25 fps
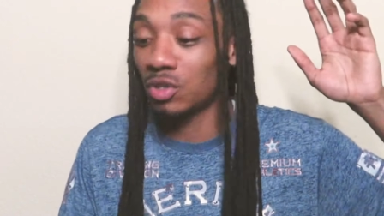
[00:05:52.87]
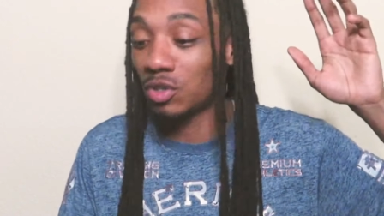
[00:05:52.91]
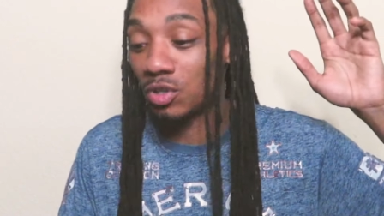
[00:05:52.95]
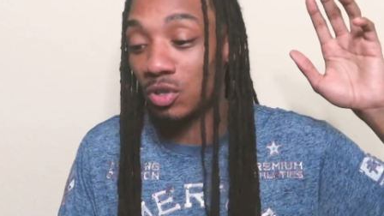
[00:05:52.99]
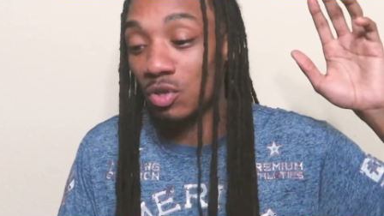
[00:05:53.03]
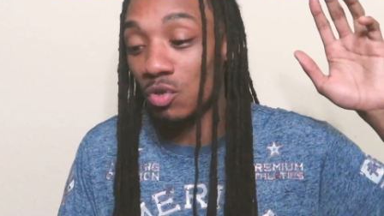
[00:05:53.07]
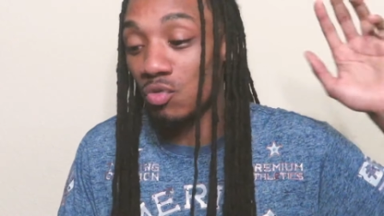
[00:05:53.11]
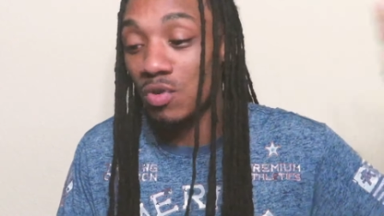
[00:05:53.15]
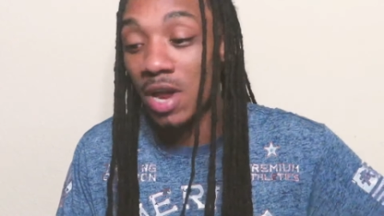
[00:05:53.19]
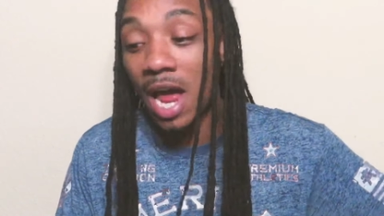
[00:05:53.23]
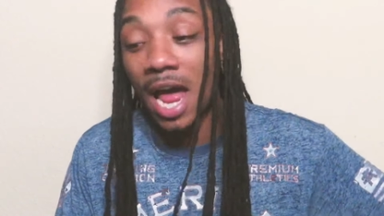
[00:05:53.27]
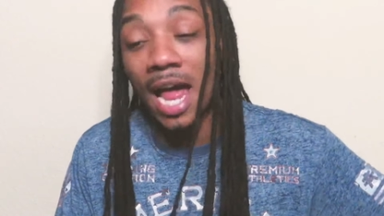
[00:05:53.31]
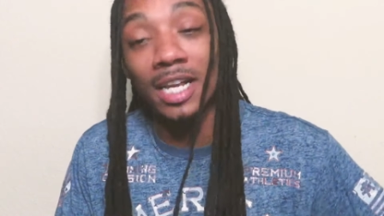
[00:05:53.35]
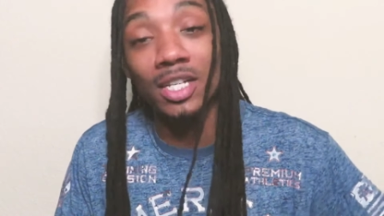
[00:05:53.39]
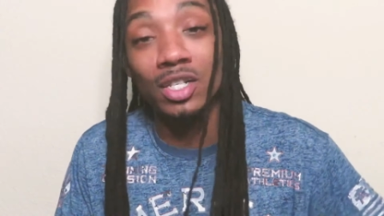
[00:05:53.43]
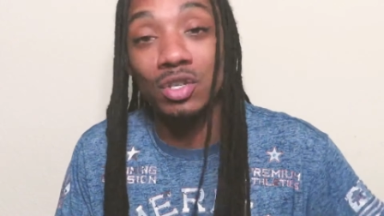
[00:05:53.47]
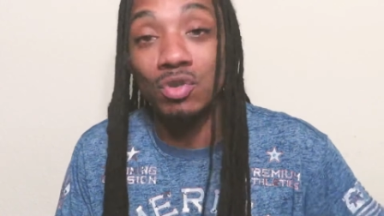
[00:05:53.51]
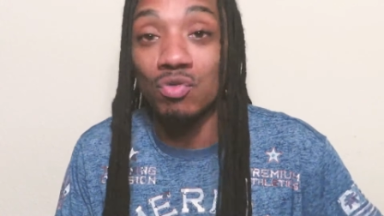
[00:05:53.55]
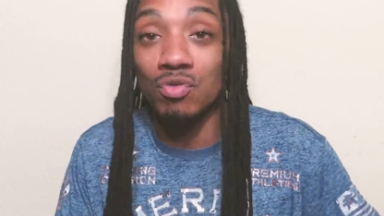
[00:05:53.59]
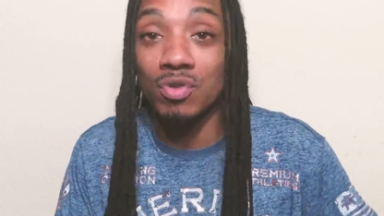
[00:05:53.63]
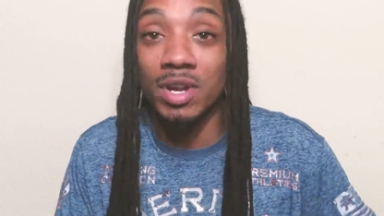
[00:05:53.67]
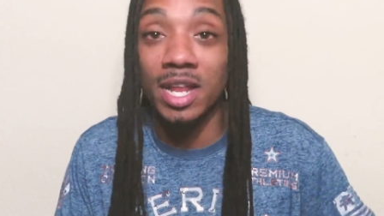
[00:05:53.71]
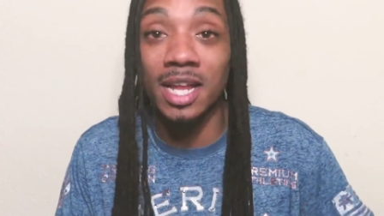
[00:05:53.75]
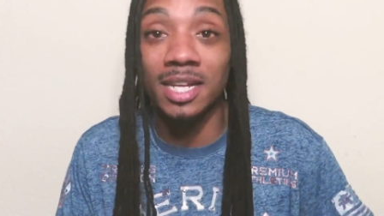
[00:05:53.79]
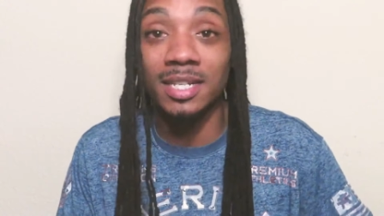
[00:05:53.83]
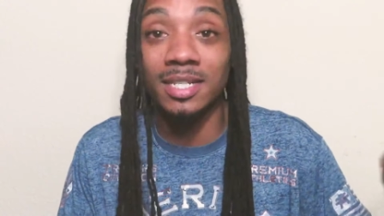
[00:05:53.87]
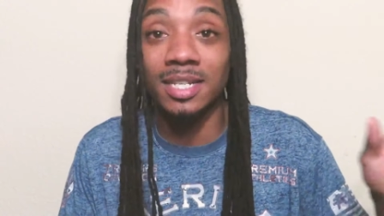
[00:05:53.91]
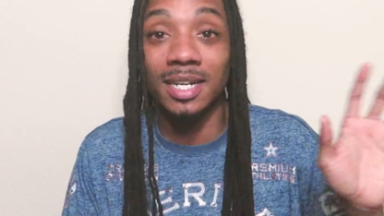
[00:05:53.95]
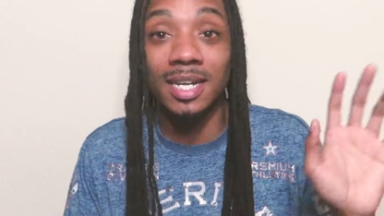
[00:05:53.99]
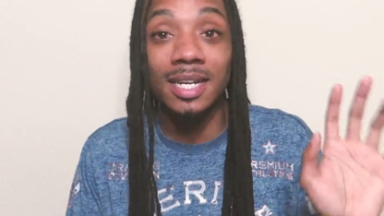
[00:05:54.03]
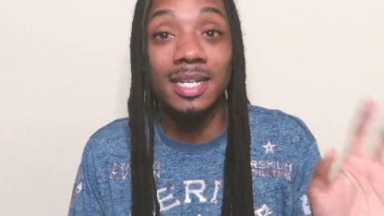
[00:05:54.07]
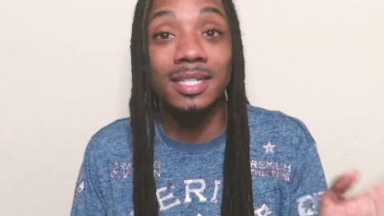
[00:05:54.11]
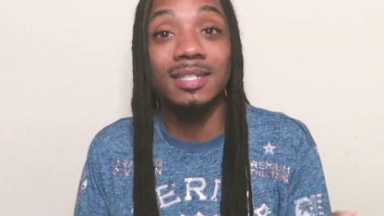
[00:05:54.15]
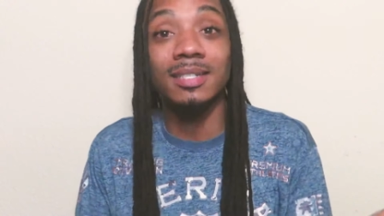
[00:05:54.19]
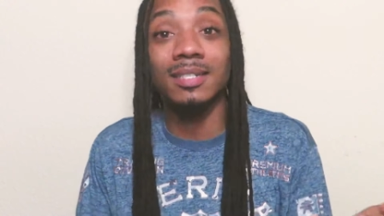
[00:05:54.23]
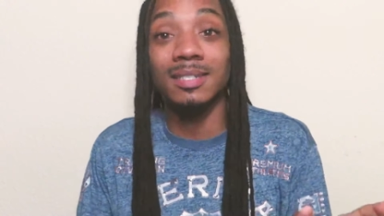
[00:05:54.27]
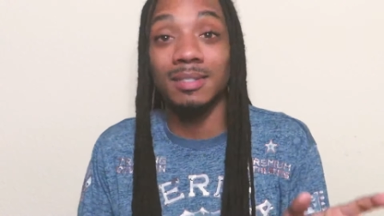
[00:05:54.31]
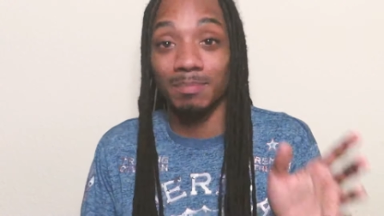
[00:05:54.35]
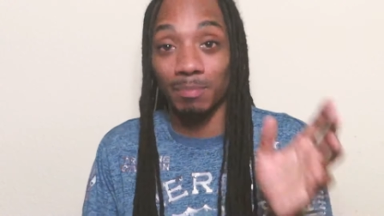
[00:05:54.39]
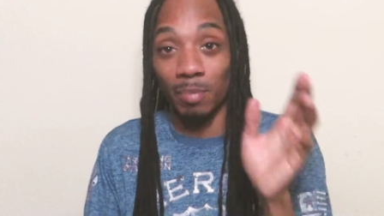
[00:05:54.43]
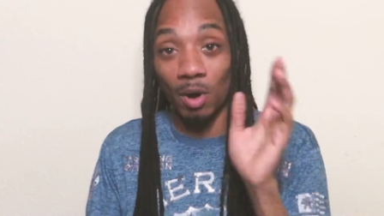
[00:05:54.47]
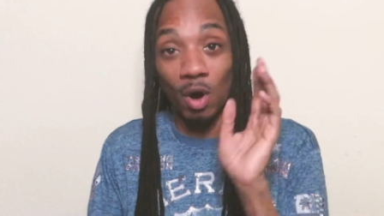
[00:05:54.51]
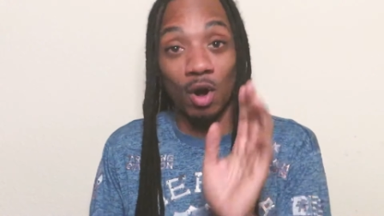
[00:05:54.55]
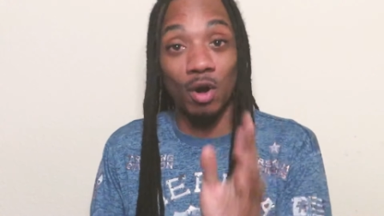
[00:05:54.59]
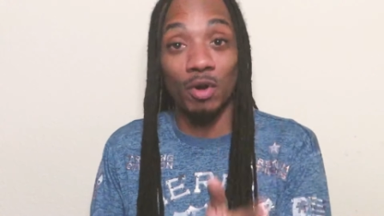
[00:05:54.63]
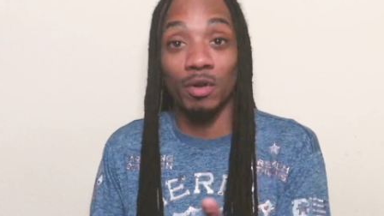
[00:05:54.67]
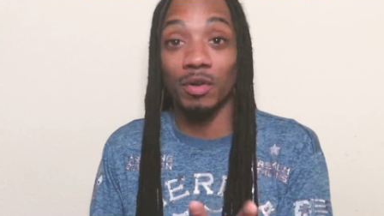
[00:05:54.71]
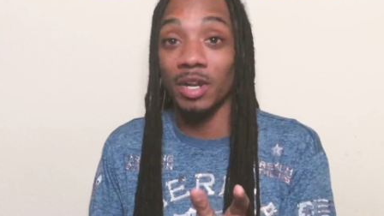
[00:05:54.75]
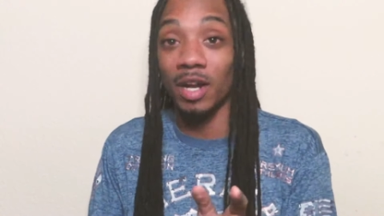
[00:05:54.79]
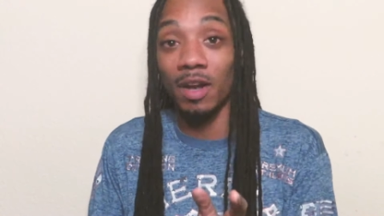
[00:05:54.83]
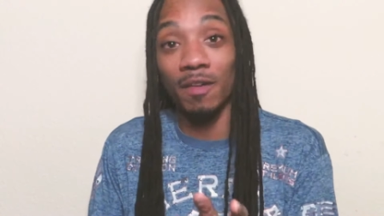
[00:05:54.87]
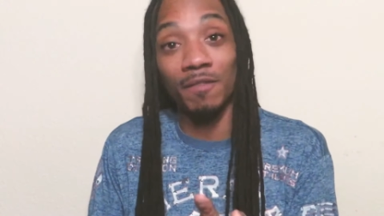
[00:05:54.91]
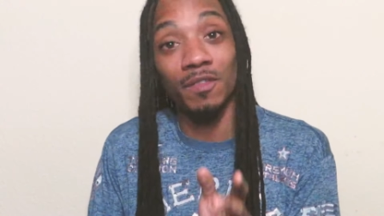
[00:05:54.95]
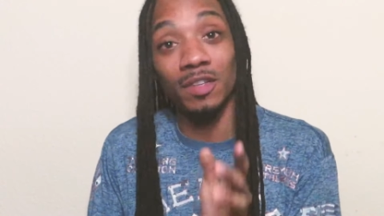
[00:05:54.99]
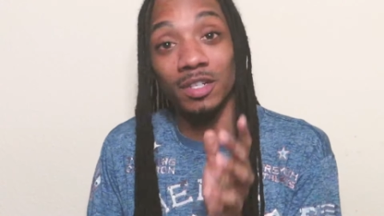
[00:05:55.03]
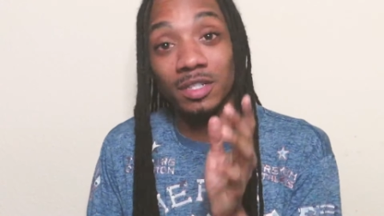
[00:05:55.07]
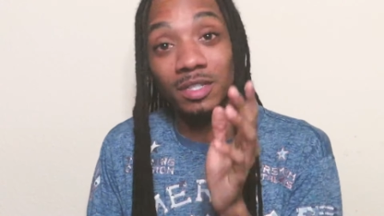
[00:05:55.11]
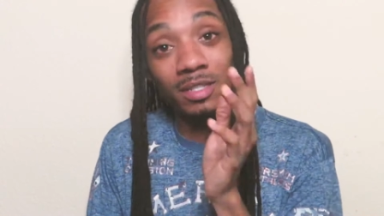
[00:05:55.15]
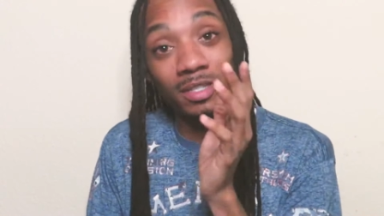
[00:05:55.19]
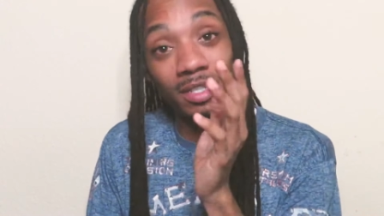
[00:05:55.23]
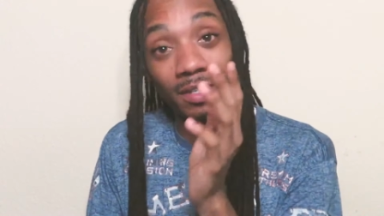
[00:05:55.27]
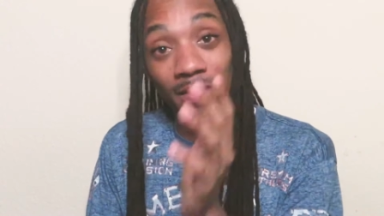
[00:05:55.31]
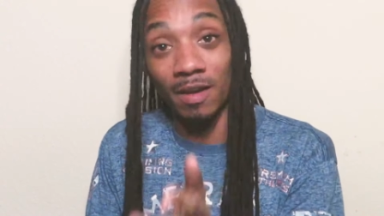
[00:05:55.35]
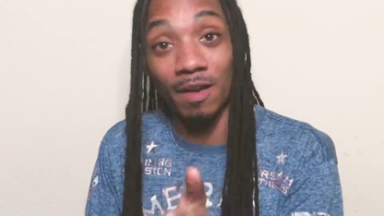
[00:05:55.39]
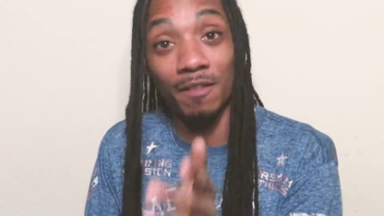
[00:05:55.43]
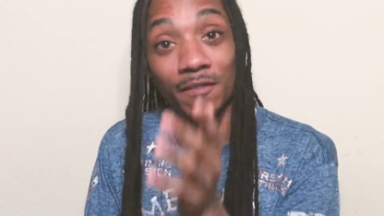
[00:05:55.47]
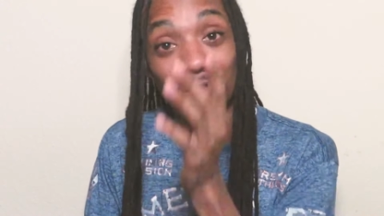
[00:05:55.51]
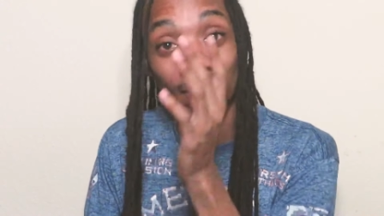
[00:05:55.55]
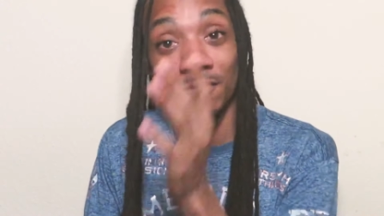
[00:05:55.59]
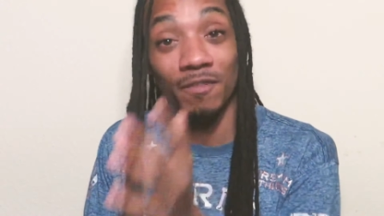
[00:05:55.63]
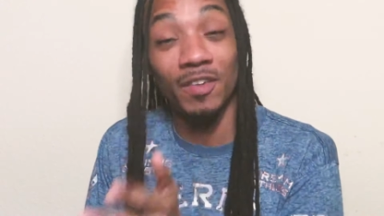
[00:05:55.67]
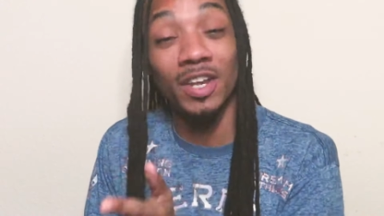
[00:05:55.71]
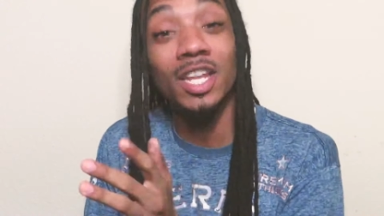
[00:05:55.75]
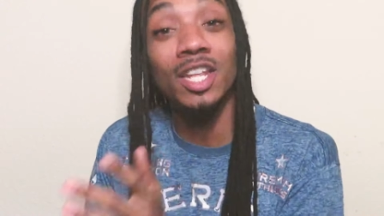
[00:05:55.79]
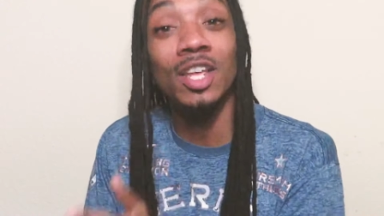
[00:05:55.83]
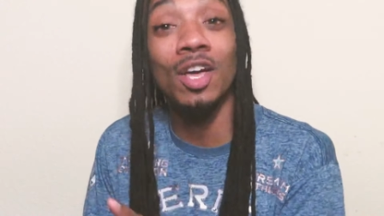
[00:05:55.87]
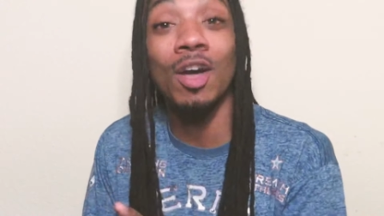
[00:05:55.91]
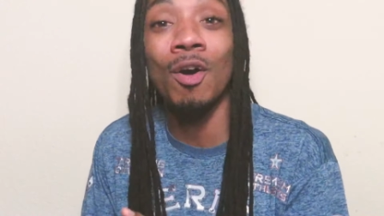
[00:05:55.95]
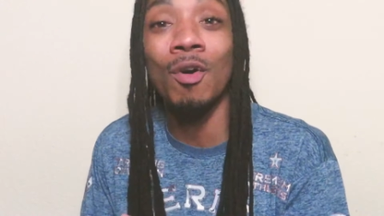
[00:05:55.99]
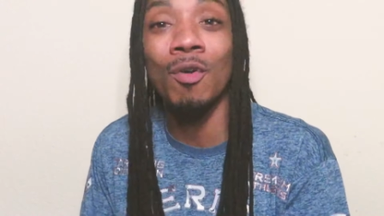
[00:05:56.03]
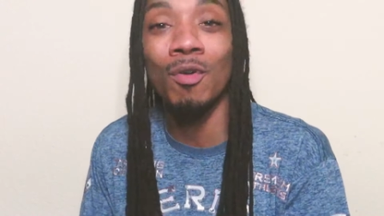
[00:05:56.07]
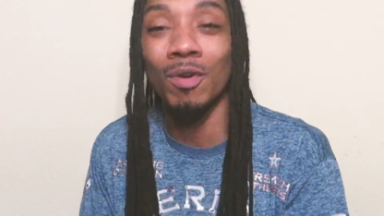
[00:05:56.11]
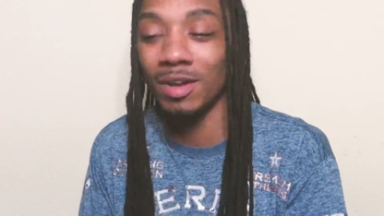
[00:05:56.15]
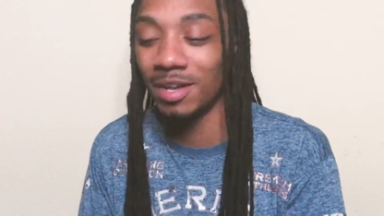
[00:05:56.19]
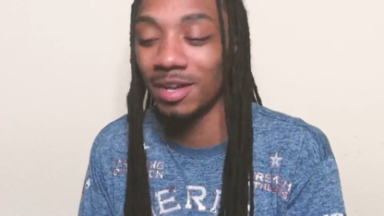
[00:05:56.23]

Do not tune into this part of the, the of the video.